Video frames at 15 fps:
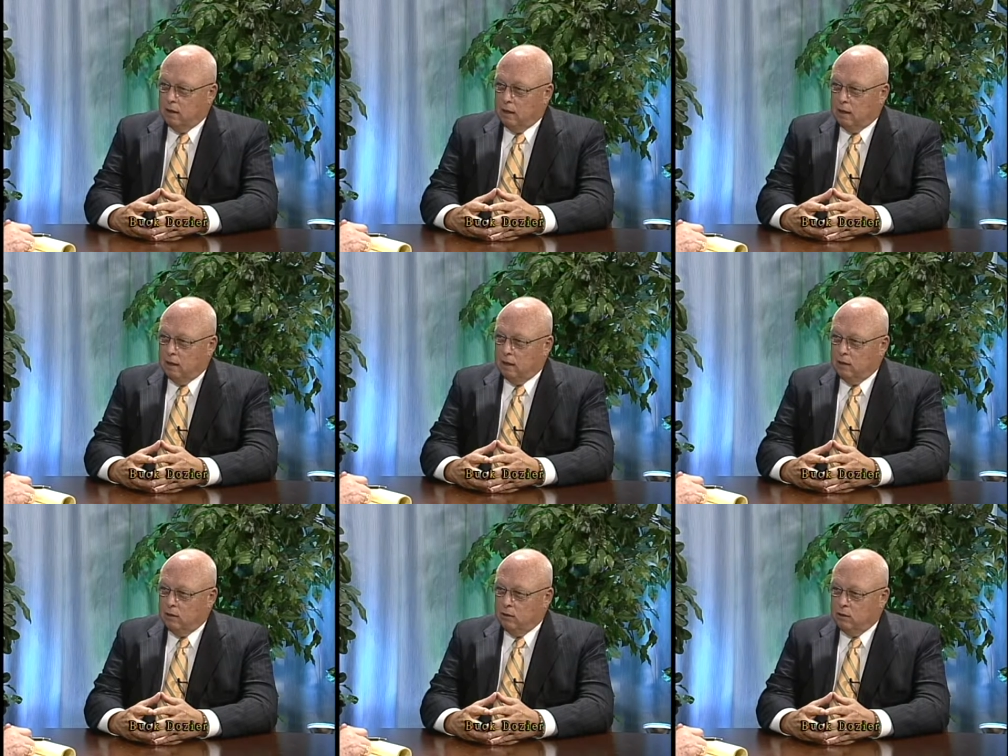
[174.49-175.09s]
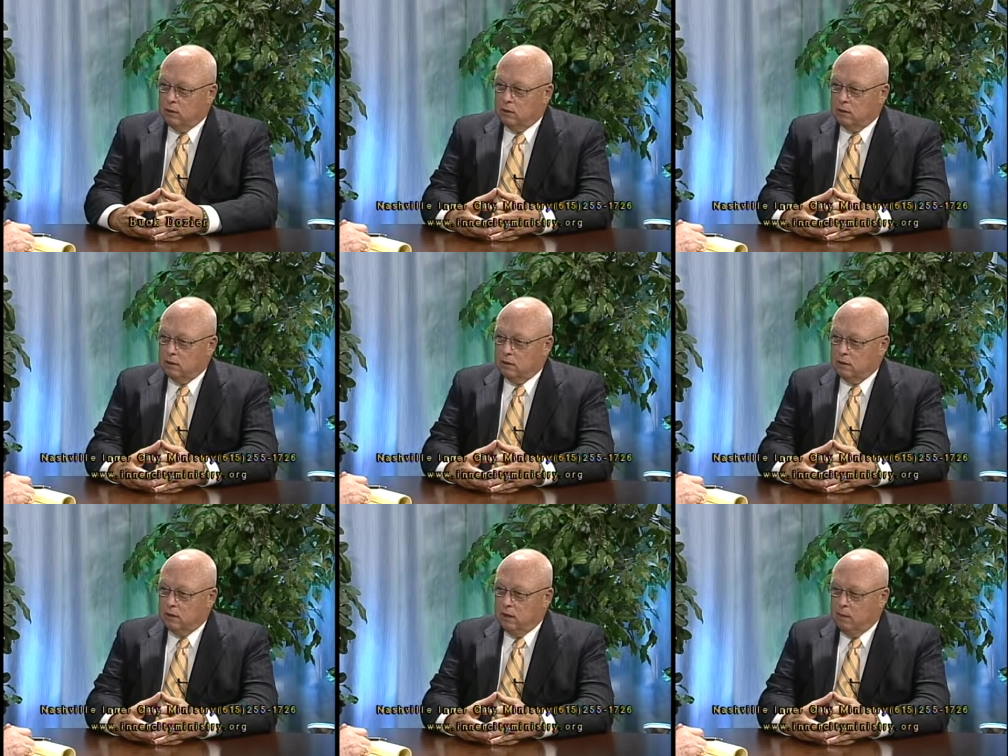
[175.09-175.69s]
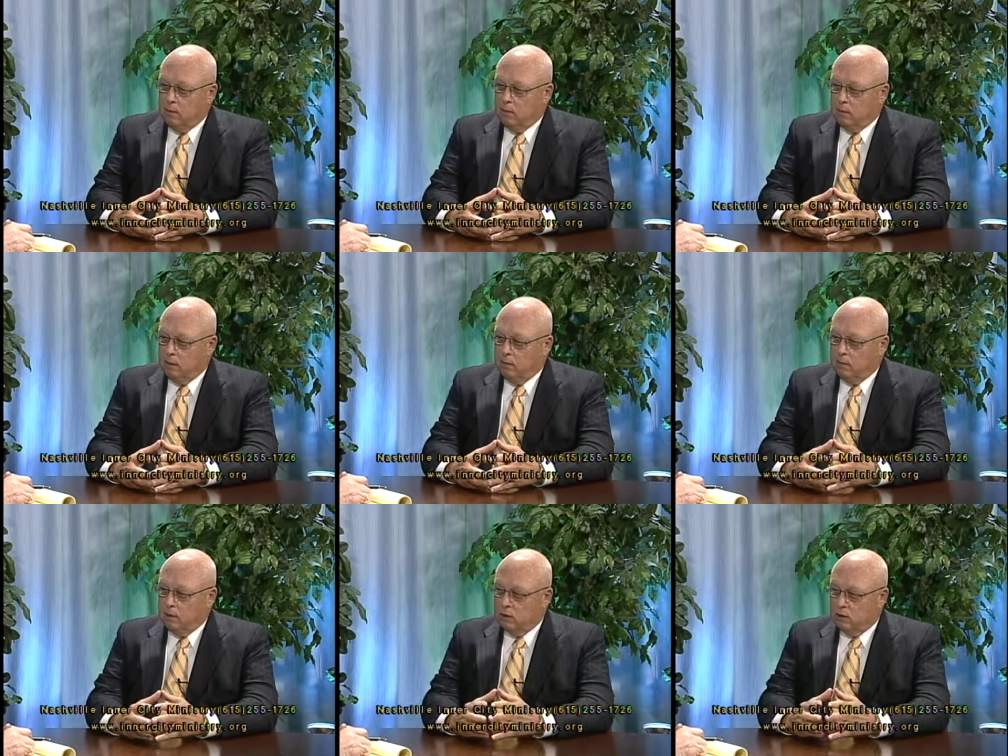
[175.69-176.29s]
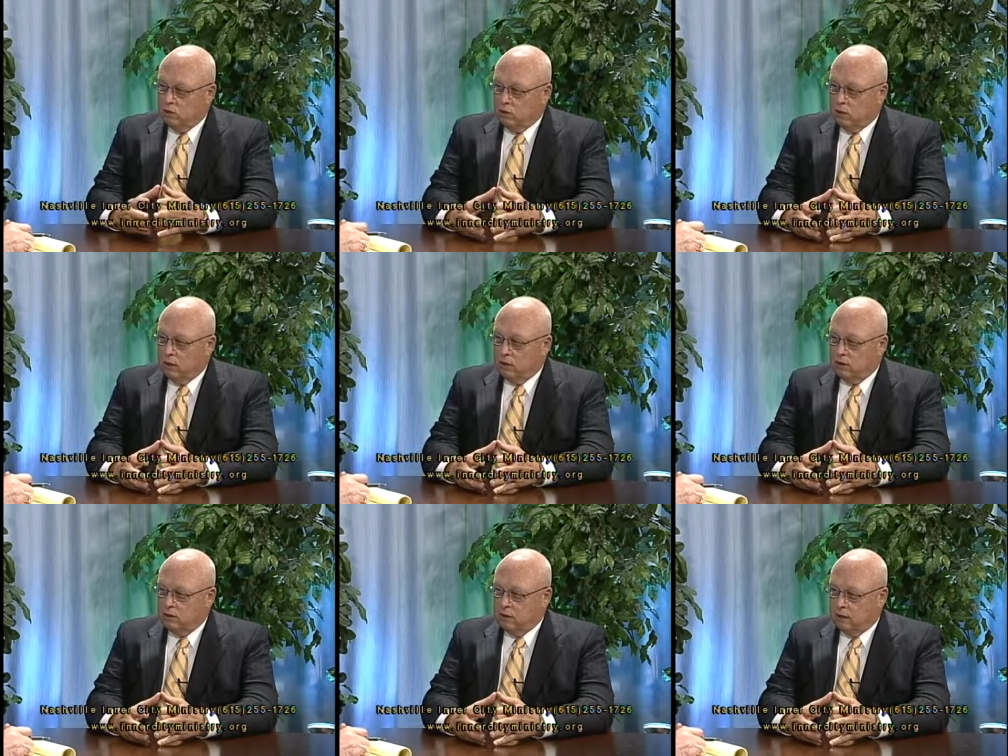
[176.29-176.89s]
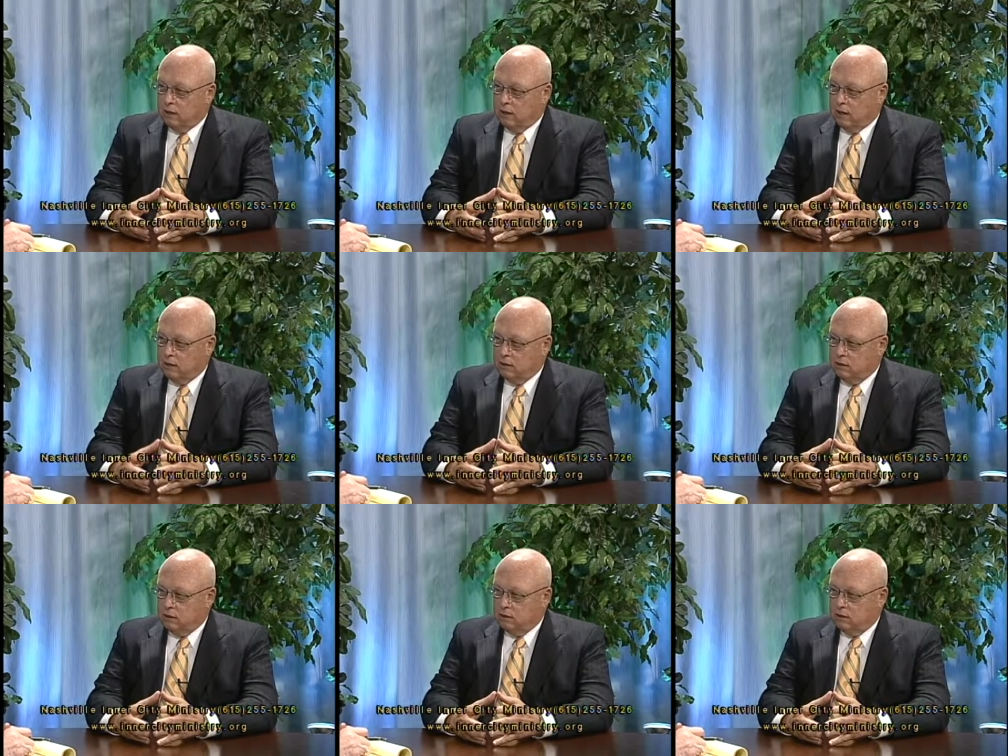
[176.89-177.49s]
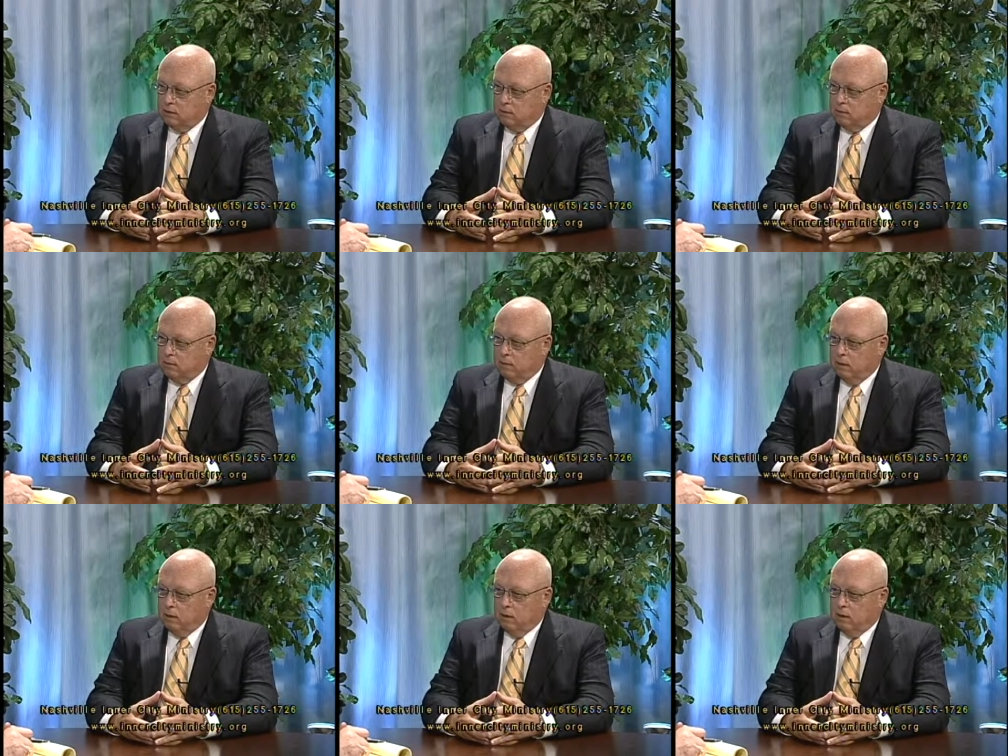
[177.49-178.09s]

uh, who is keeping them entrenched in that system